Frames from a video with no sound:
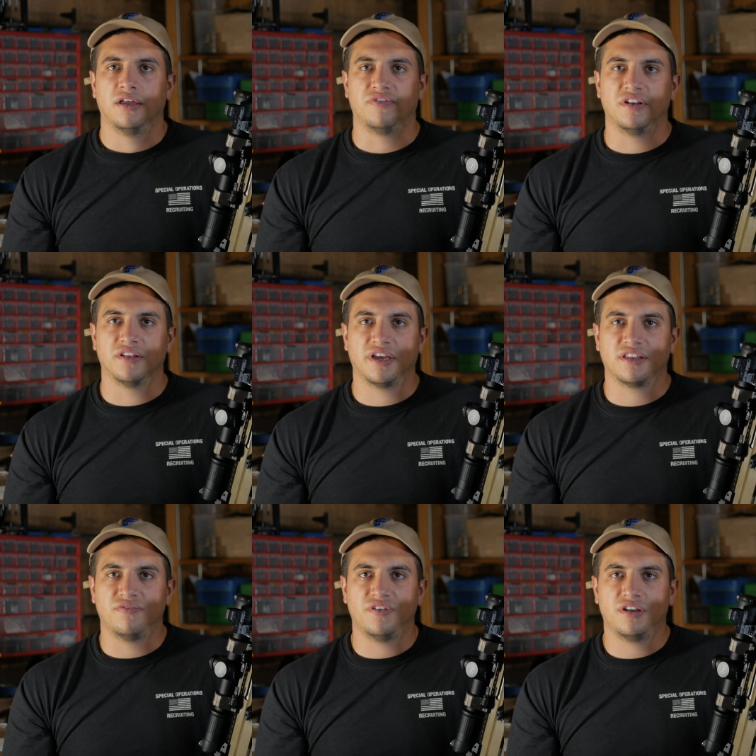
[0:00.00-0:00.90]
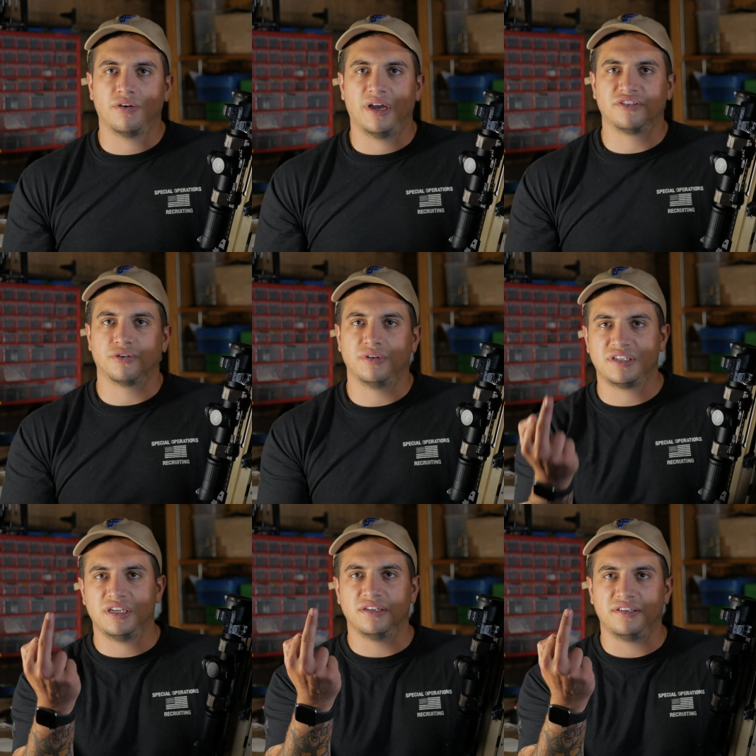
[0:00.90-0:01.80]
If you didn't like the video, as
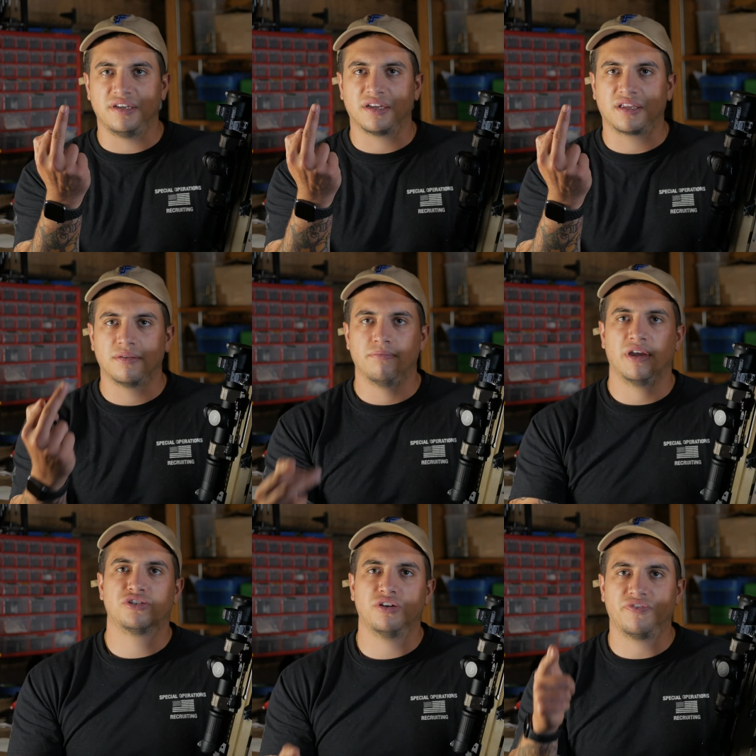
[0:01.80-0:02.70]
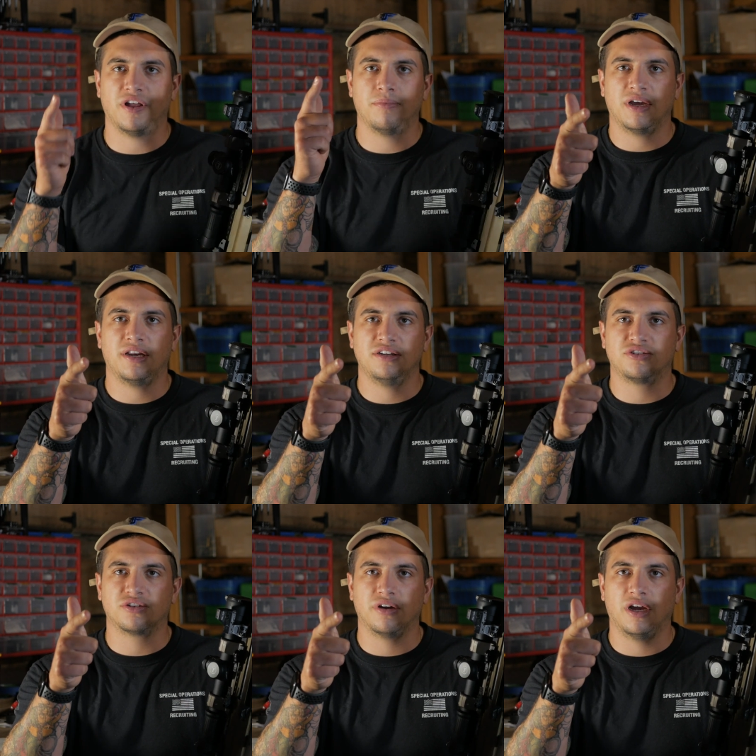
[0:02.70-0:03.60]
always, eat a dick. Make sure you follow me on
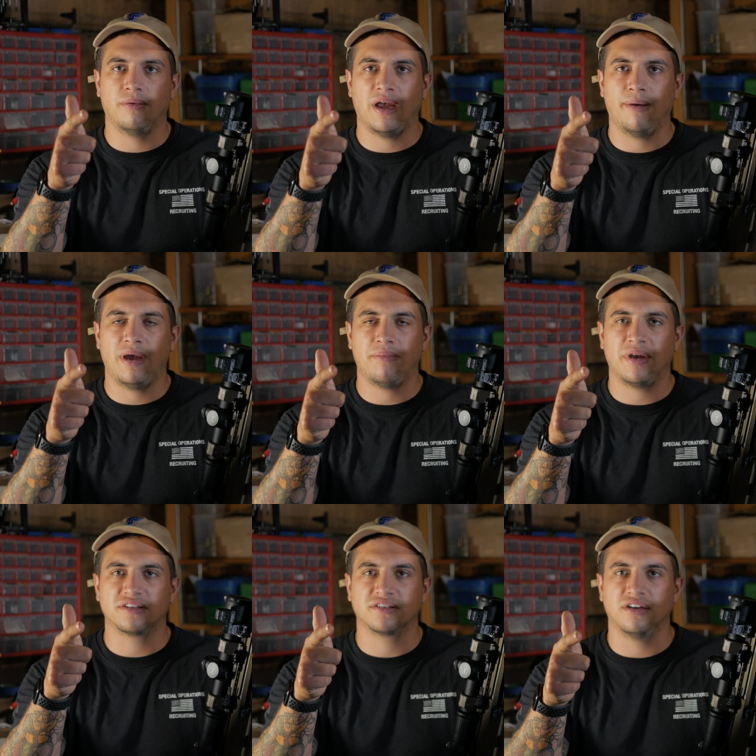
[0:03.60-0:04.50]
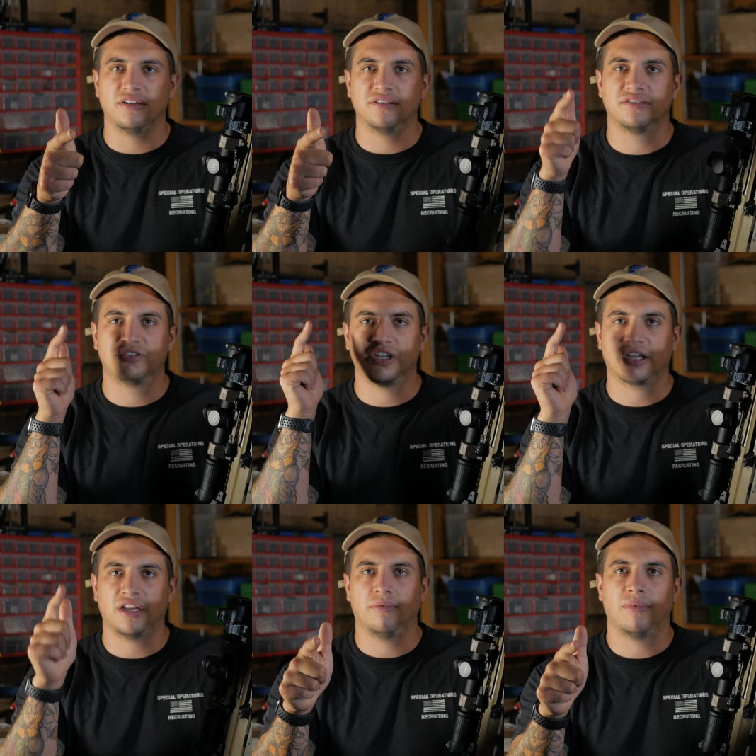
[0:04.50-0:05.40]
Instagram at MadMaxGuns.
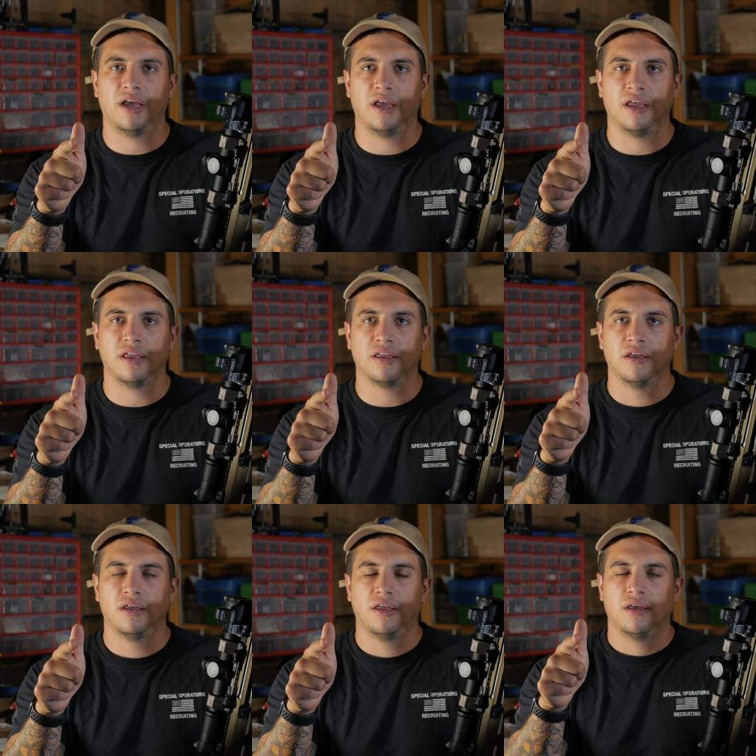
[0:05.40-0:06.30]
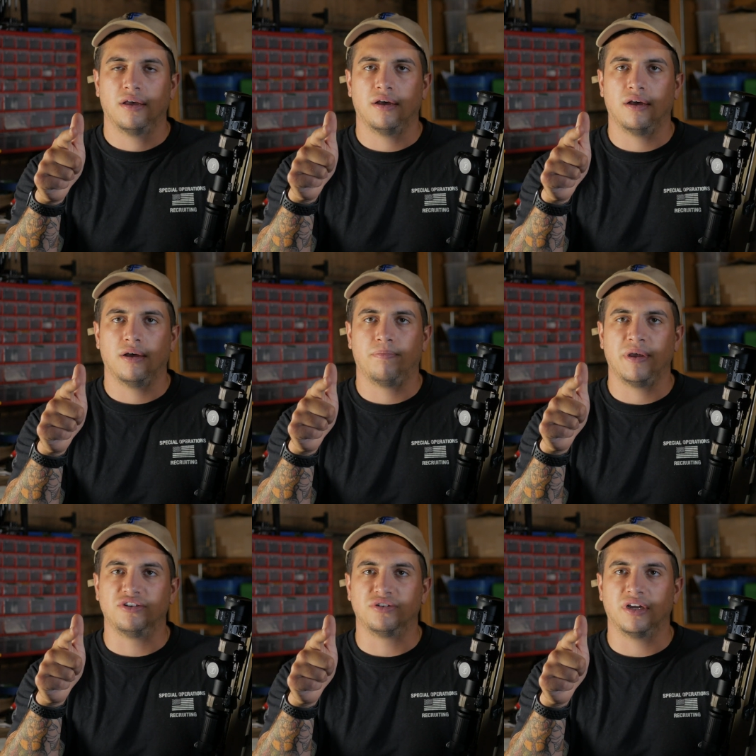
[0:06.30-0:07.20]
Checking out my
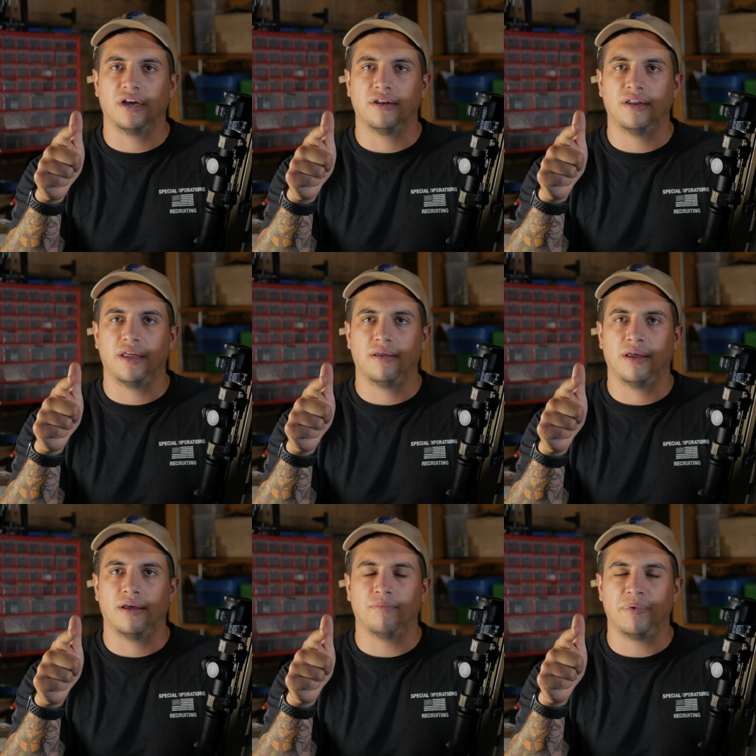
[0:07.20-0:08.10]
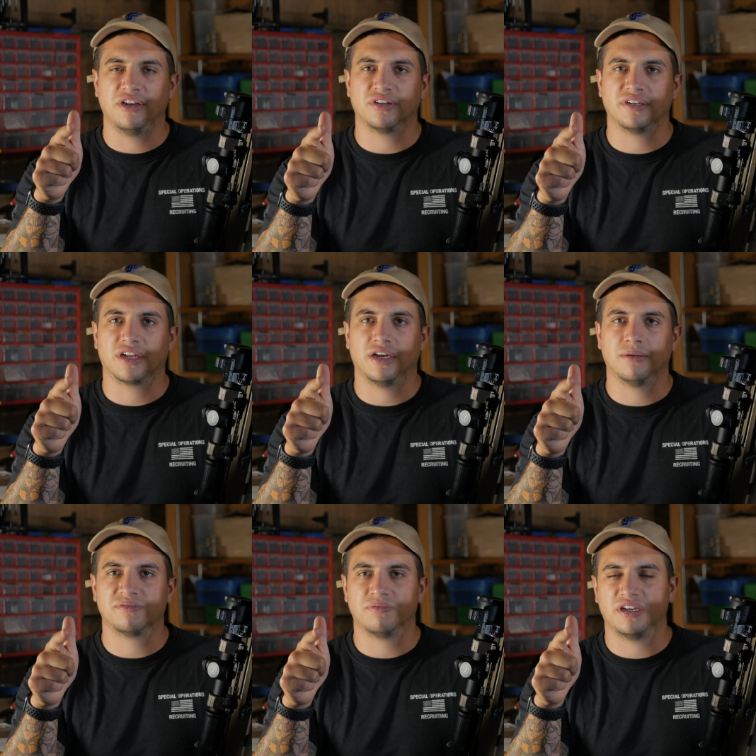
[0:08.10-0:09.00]
Patreon,
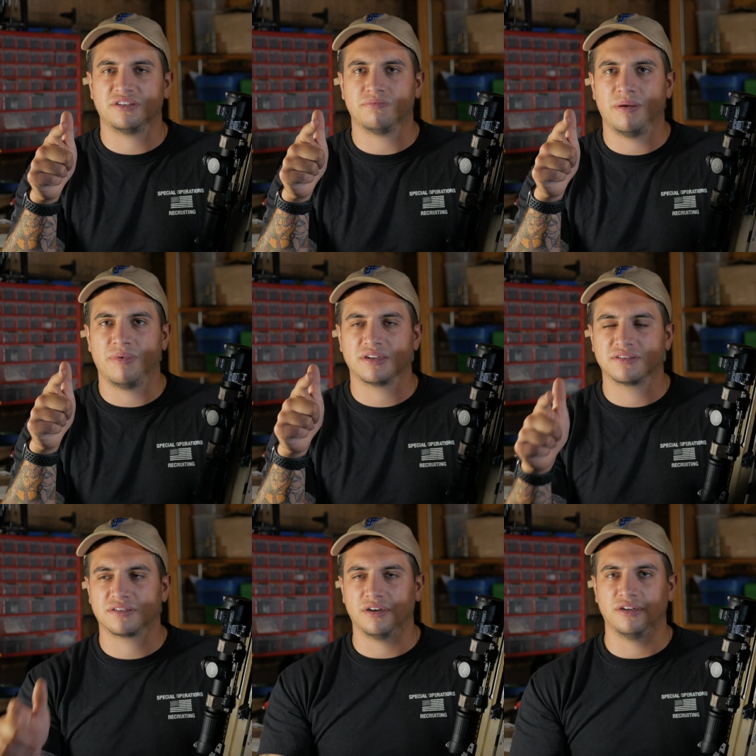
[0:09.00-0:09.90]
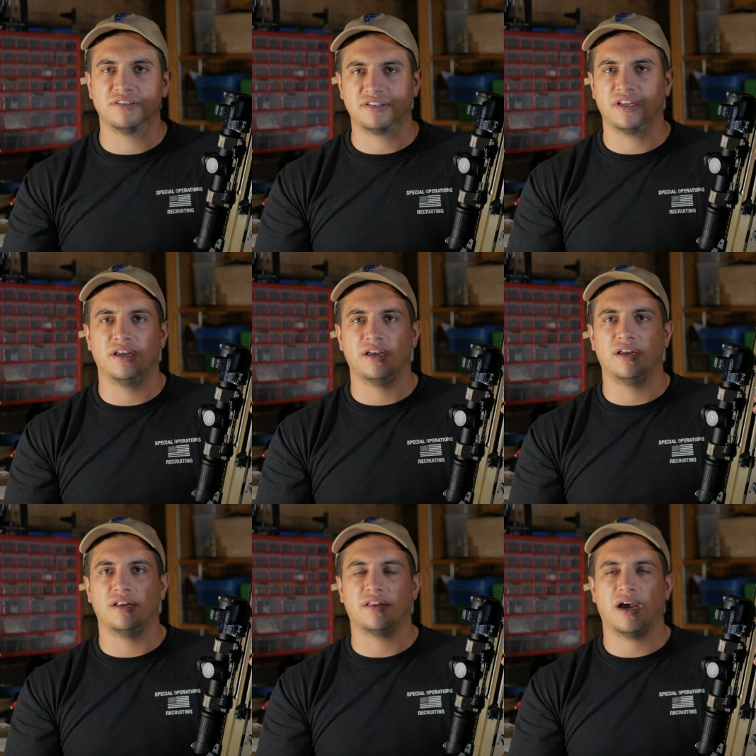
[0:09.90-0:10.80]
patreon.com/MadMaxGuns,
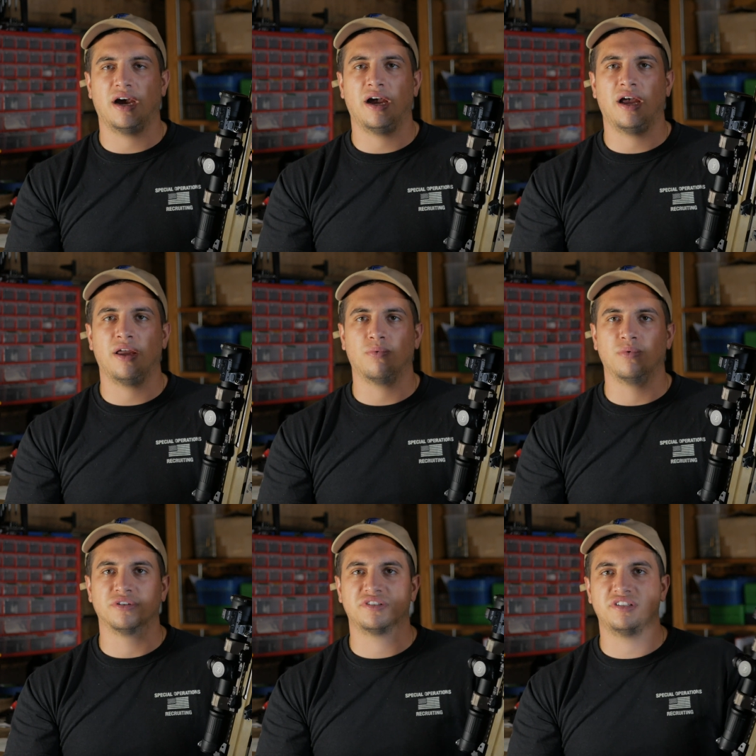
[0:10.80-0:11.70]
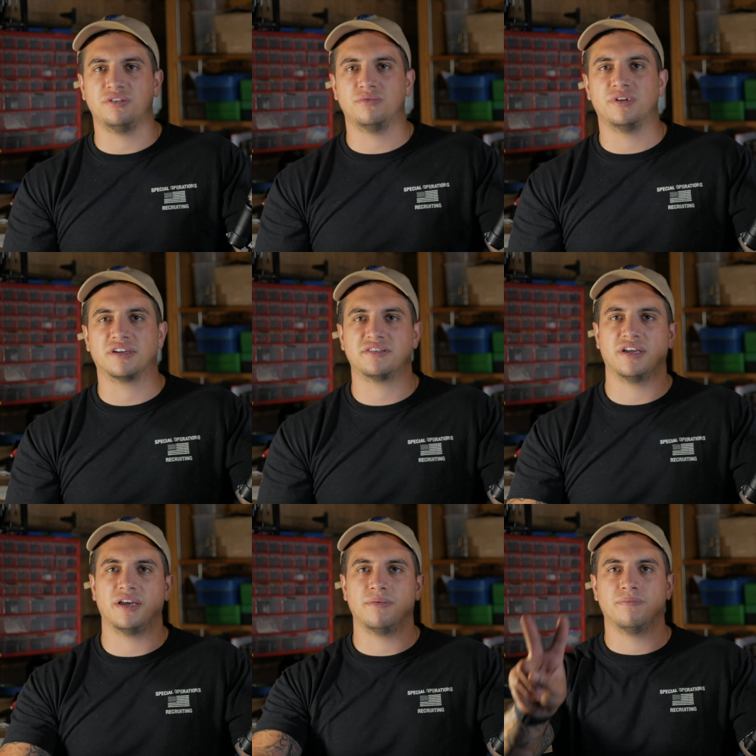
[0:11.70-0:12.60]
and I will see you next
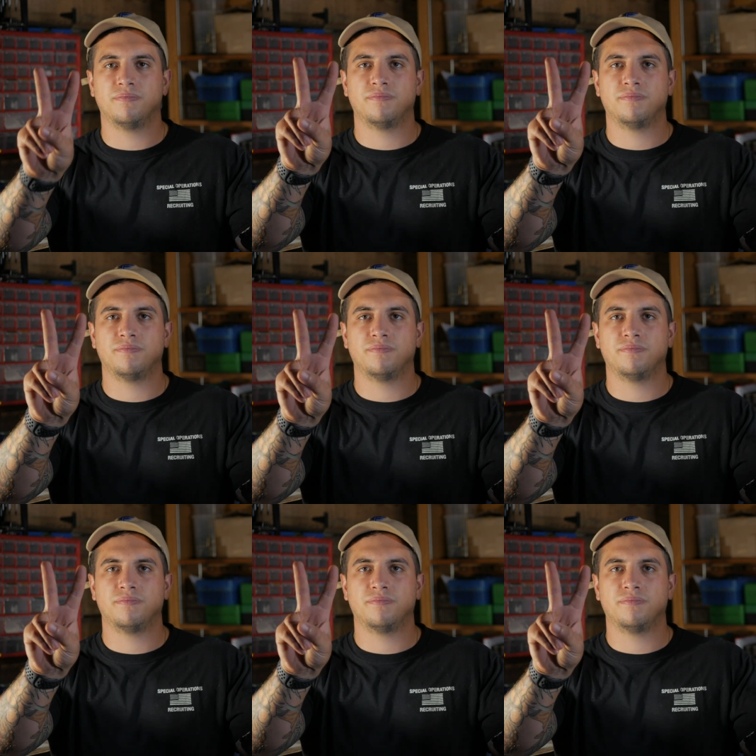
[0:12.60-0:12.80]
time.